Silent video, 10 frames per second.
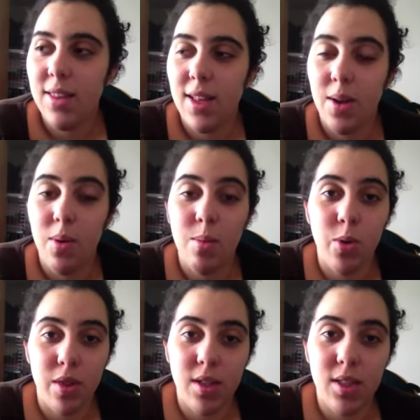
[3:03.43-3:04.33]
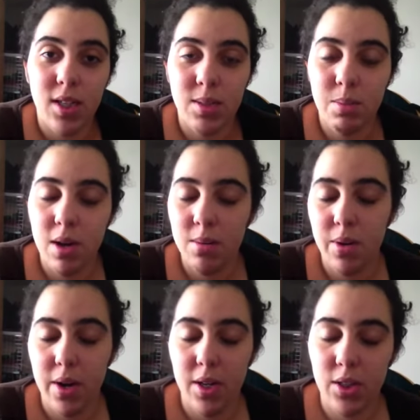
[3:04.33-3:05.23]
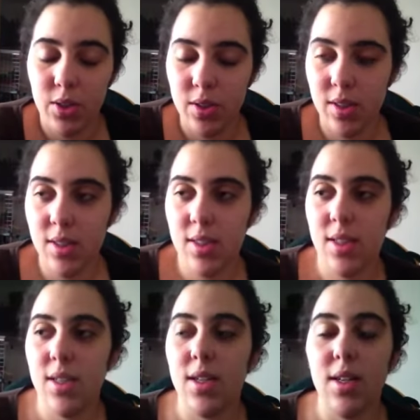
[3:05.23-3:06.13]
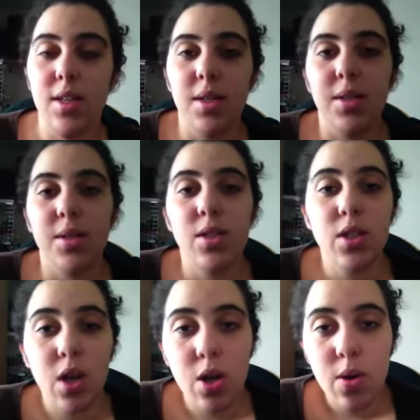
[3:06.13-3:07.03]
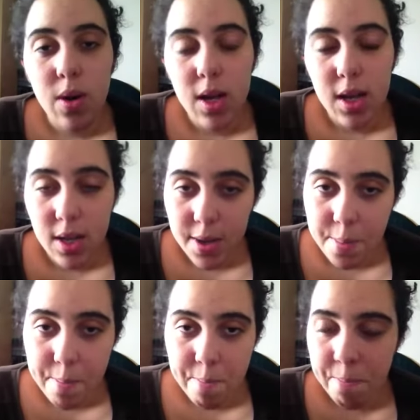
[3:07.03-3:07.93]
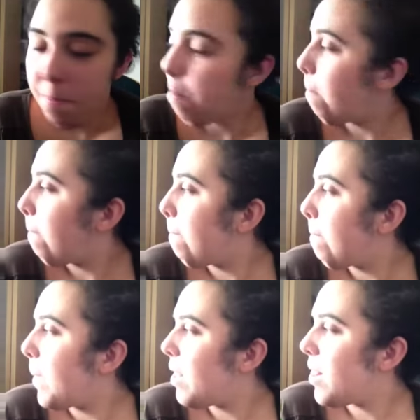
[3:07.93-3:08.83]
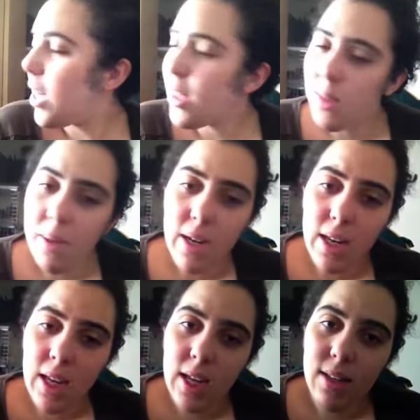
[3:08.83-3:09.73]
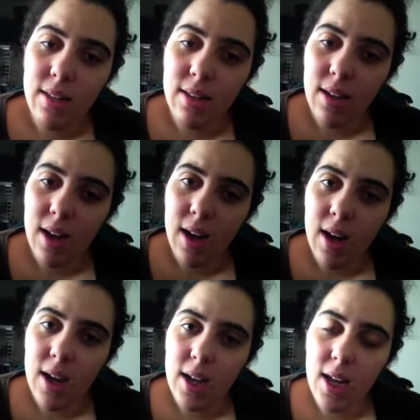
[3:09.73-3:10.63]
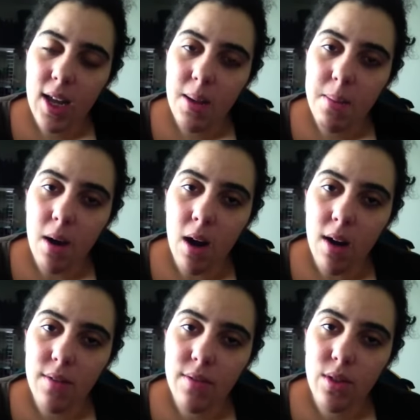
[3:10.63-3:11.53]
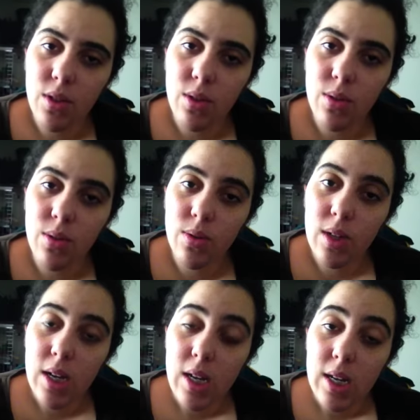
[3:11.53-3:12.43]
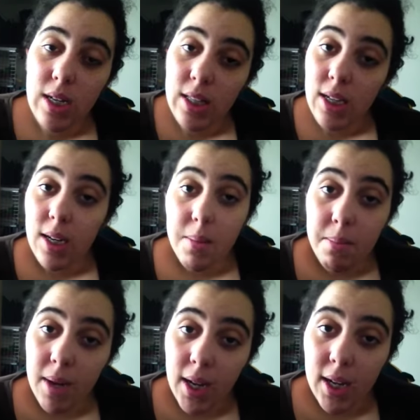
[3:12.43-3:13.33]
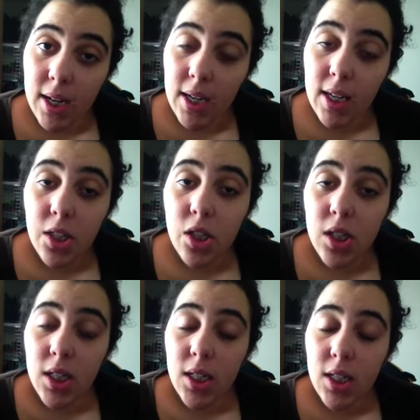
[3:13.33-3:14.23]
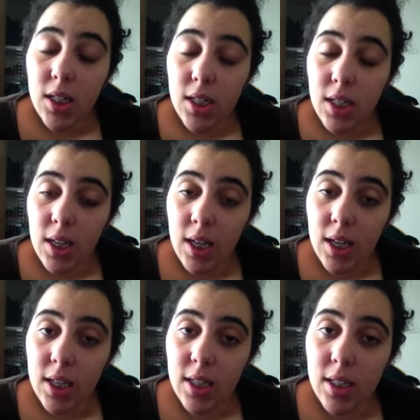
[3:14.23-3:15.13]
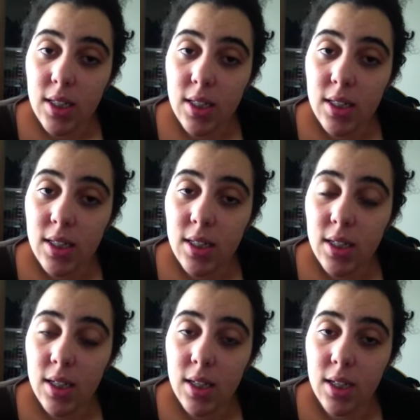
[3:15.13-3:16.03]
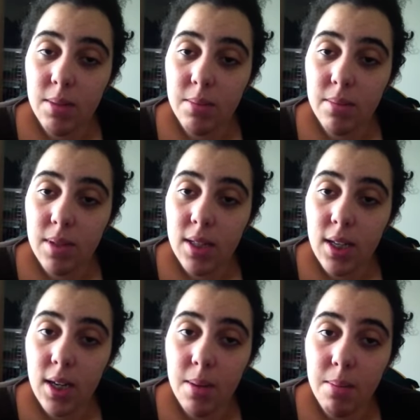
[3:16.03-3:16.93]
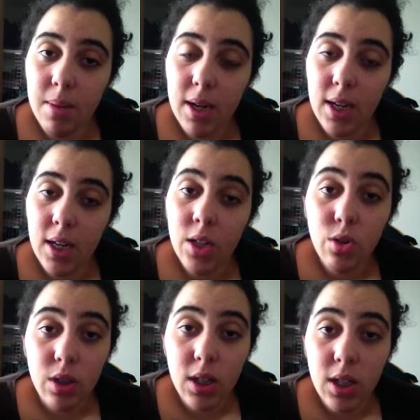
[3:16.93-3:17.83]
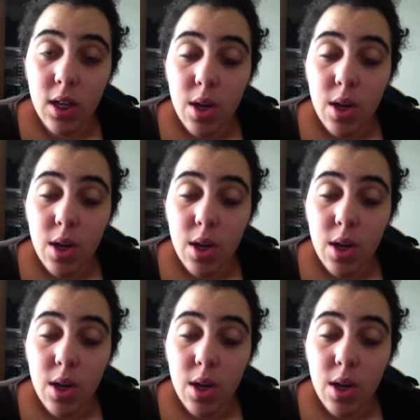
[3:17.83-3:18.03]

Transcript: that I want more than six pomegranate juices. So, um, that is about it. I am off to clean up my kitchen and um, clean up my entry